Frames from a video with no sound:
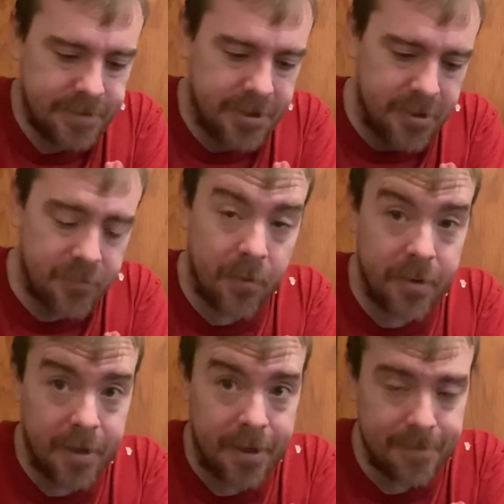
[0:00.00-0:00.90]
Here's what
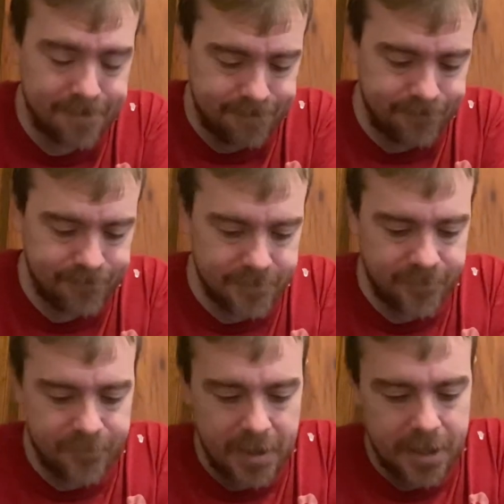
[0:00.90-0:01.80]
we got.
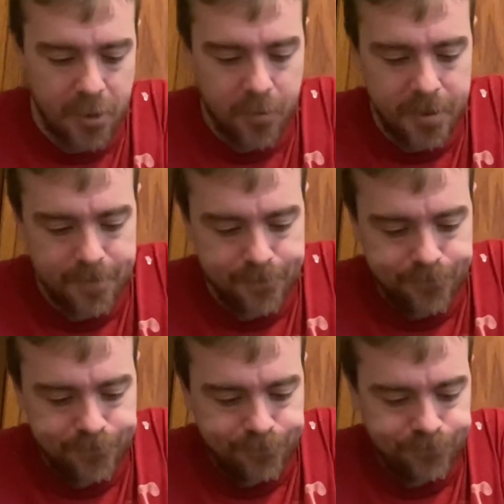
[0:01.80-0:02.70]
If I can open it
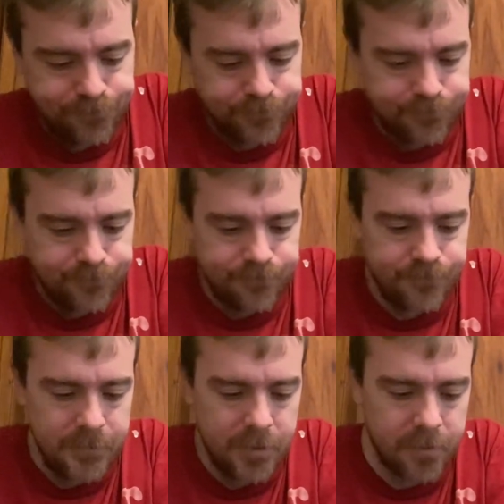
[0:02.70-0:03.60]

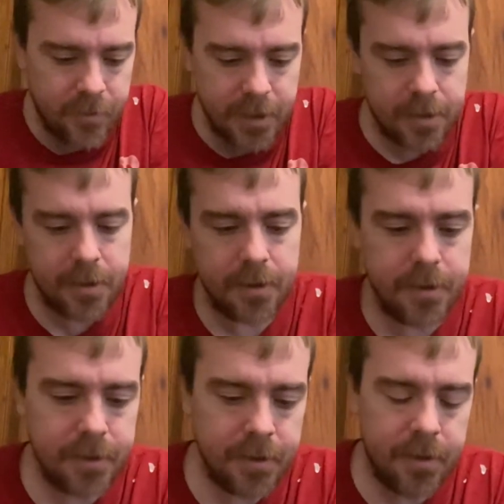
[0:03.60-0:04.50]
correctly.
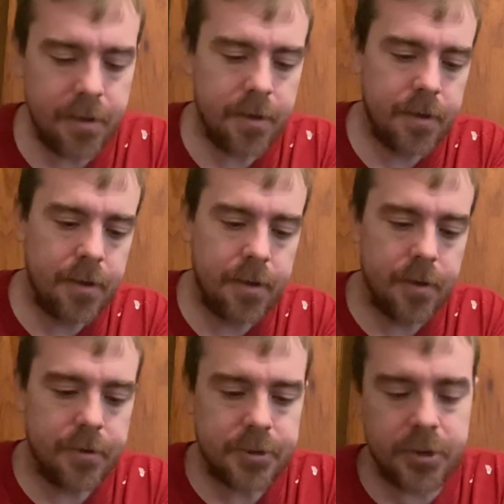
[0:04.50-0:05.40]

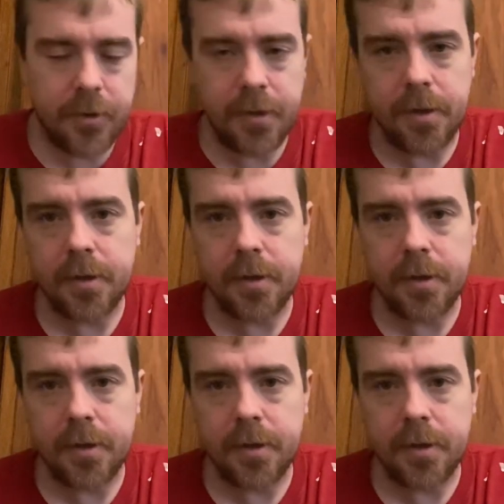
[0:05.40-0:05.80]
Show you.